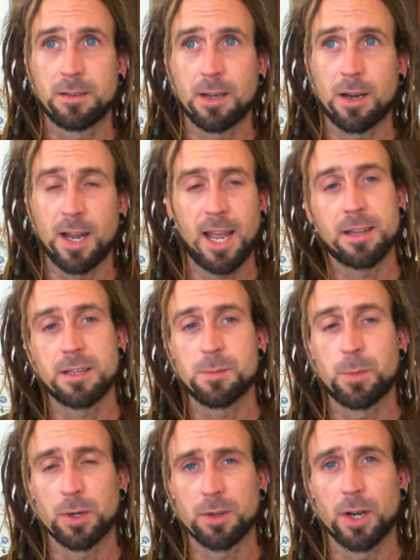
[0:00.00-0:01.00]
I had this
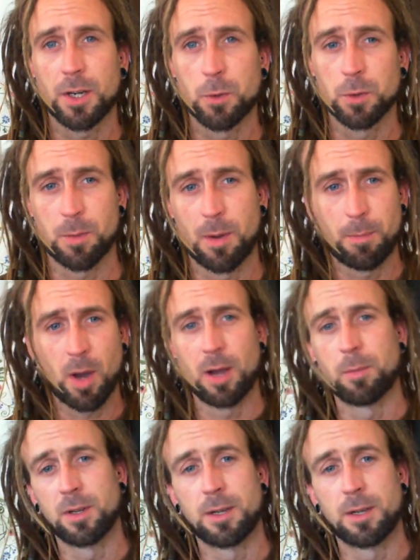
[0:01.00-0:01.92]
book that I called my Bible.